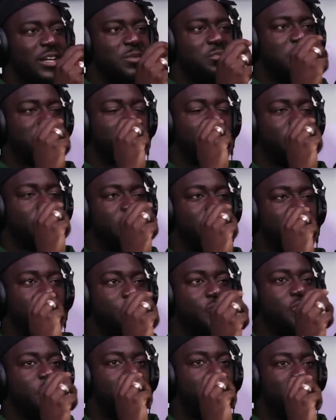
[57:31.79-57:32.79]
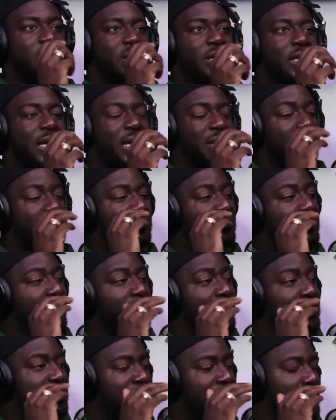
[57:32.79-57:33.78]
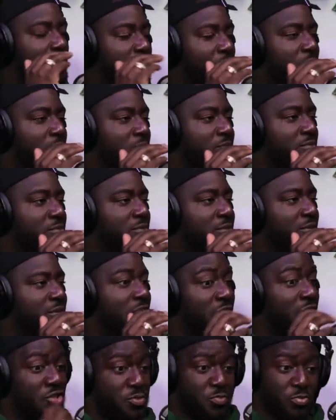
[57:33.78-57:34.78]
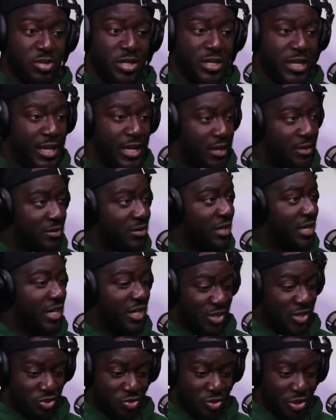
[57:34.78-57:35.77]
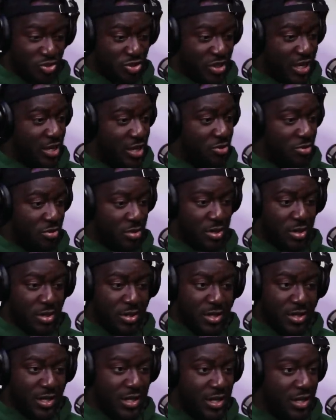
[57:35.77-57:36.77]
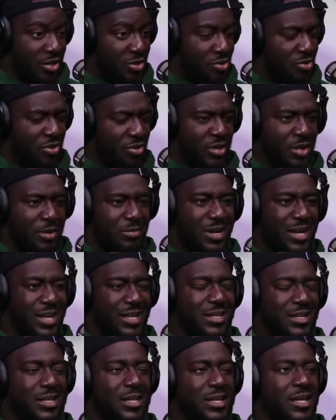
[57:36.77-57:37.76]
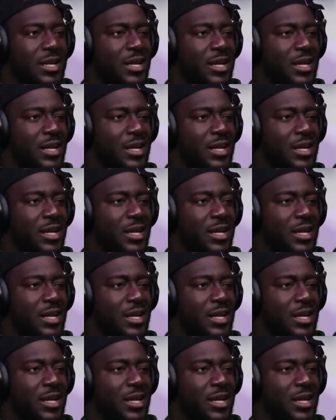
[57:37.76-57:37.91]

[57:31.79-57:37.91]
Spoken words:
But she continued to pull out like 30, bro. Just pulling it out. The string's just getting longer and longer. I'm like,